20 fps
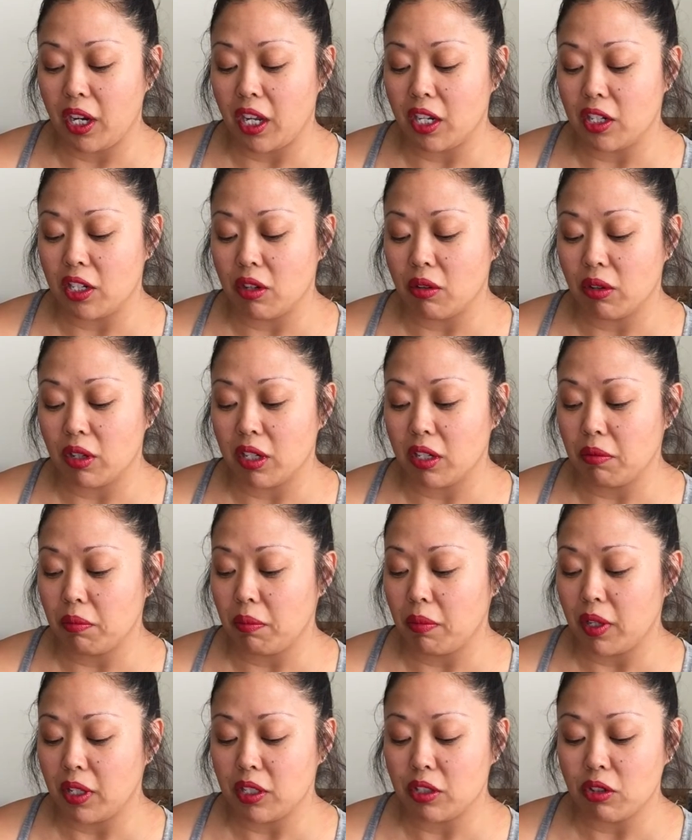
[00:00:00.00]
and yogurt,
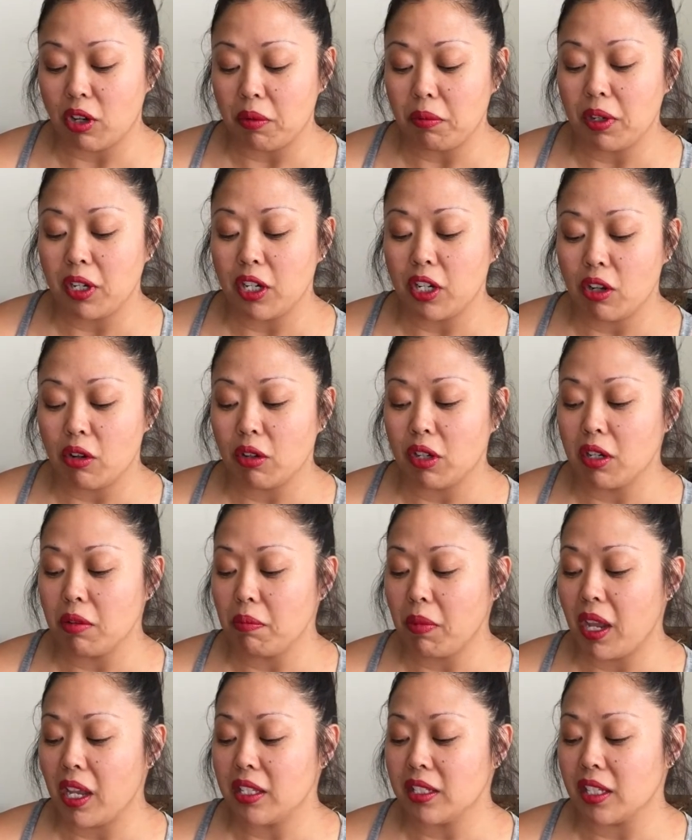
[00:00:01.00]
strawberry yogurt
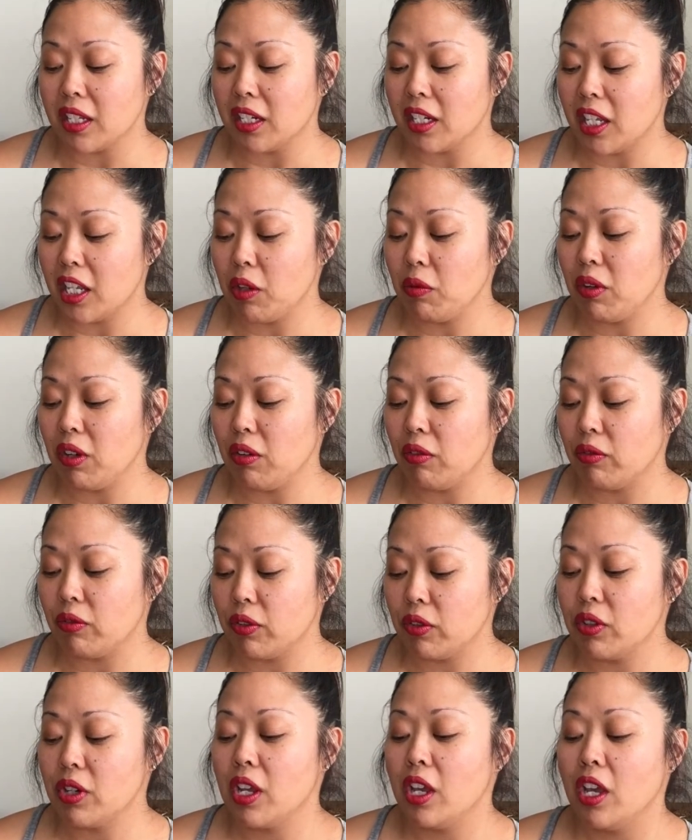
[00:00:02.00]
mask and kiwi
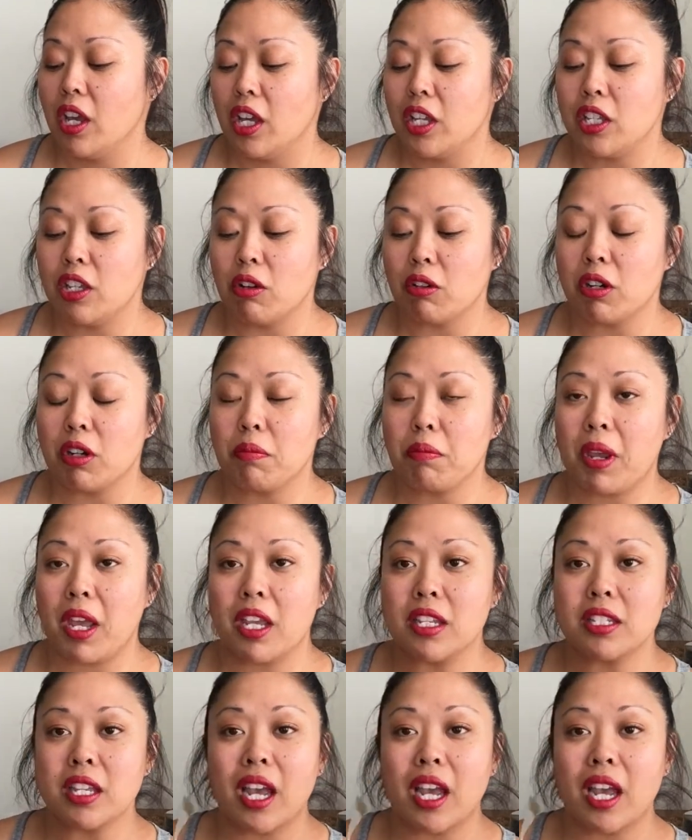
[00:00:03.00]
fruit yogurt mask.